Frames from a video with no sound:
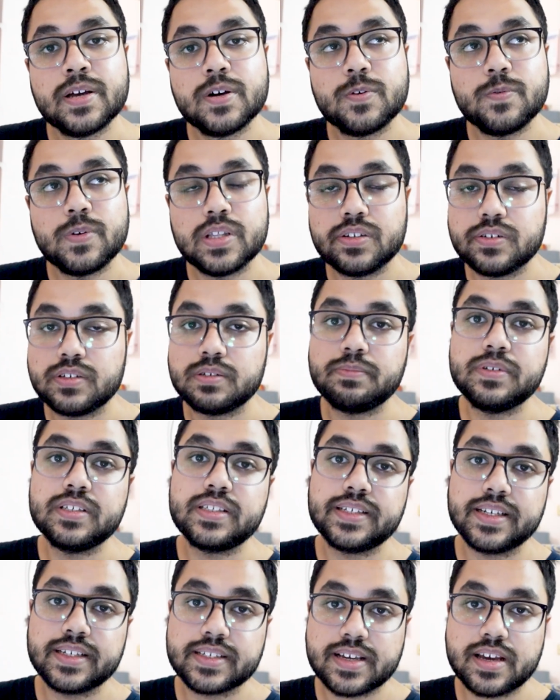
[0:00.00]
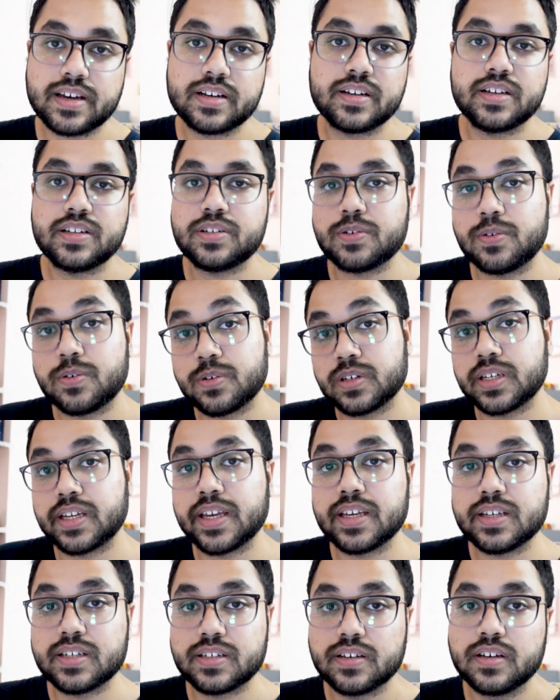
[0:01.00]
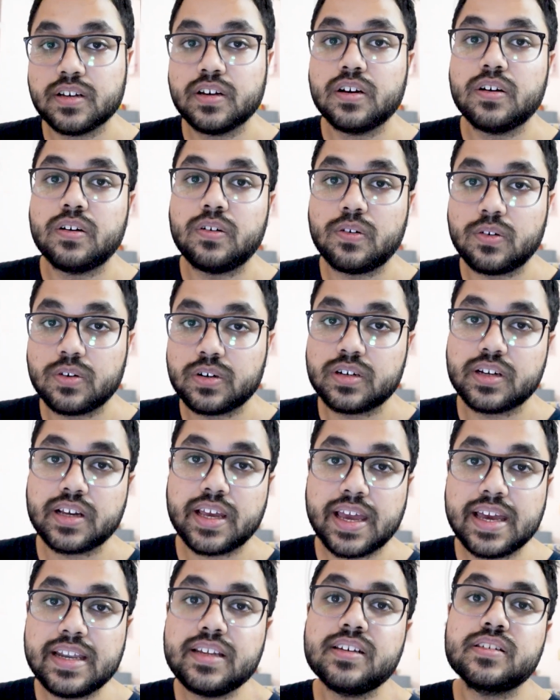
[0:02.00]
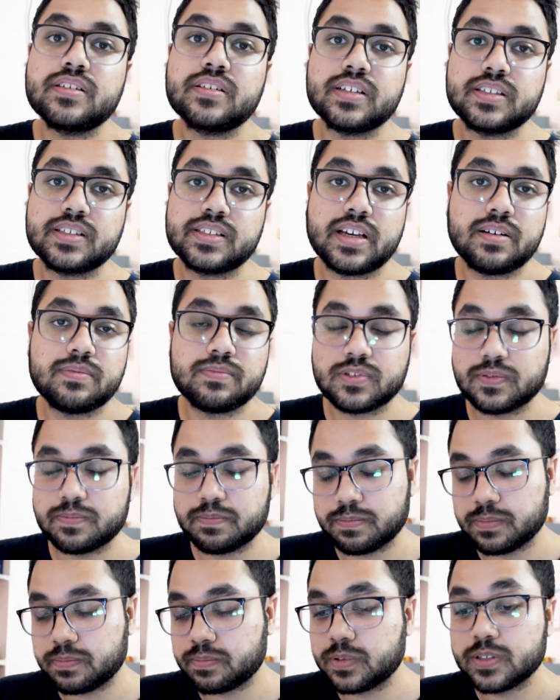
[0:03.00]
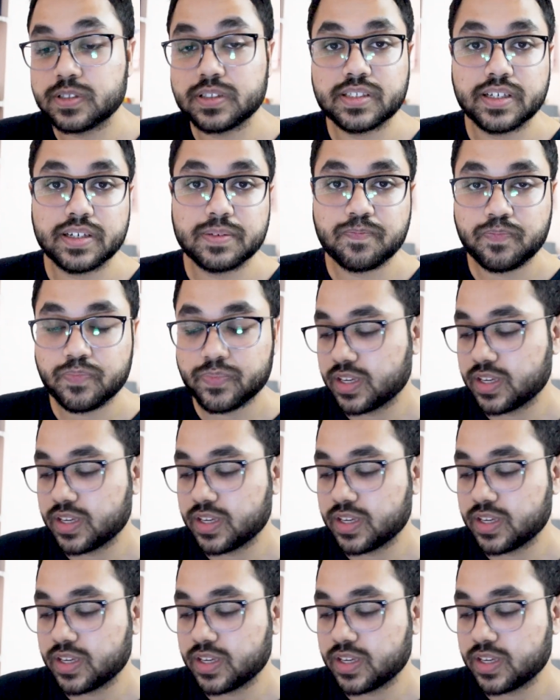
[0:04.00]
whether it be csir net or gate or any other exams per se